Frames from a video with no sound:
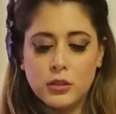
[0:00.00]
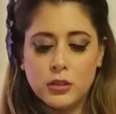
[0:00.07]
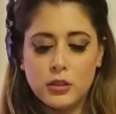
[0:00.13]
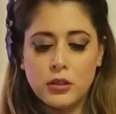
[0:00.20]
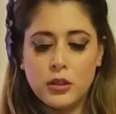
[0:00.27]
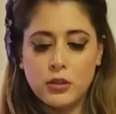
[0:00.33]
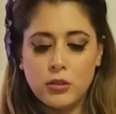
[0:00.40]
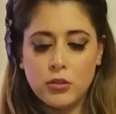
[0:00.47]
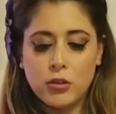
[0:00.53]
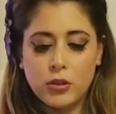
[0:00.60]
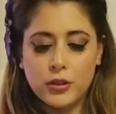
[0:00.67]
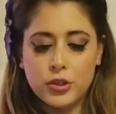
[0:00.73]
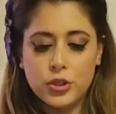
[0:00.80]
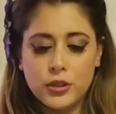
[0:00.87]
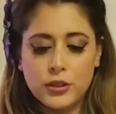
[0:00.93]
another
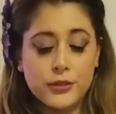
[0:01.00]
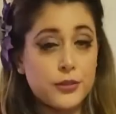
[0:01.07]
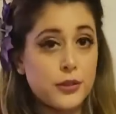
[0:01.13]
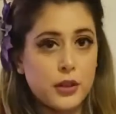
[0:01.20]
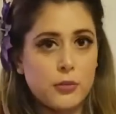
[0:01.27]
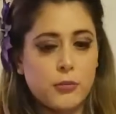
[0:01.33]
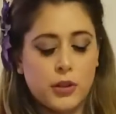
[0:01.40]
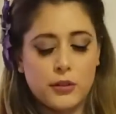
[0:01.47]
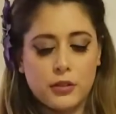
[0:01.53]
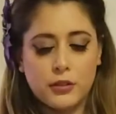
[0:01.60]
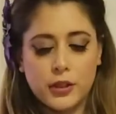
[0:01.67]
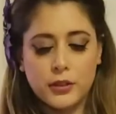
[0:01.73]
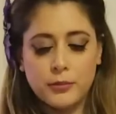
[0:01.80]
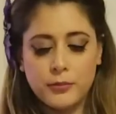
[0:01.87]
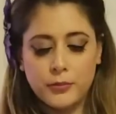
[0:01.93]
orange in instead of
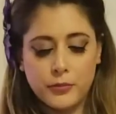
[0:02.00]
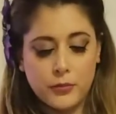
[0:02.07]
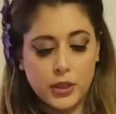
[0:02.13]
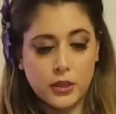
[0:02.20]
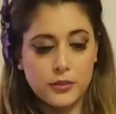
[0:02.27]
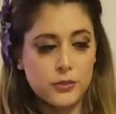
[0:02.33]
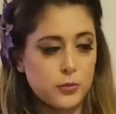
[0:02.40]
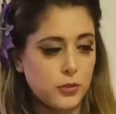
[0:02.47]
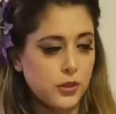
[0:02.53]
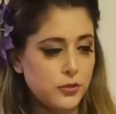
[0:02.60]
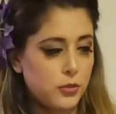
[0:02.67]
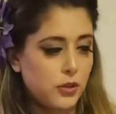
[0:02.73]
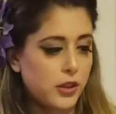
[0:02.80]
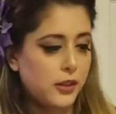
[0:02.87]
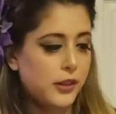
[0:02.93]
muddling because we
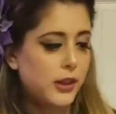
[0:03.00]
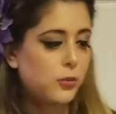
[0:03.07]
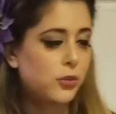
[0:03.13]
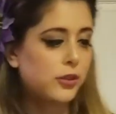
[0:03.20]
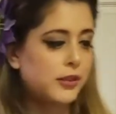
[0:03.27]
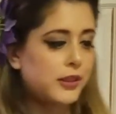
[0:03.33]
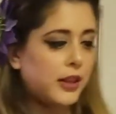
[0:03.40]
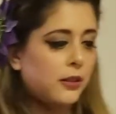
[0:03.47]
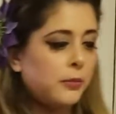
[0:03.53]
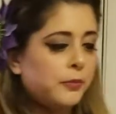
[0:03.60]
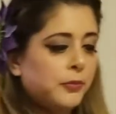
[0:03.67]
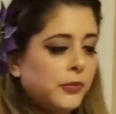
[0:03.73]
saw how that worked out.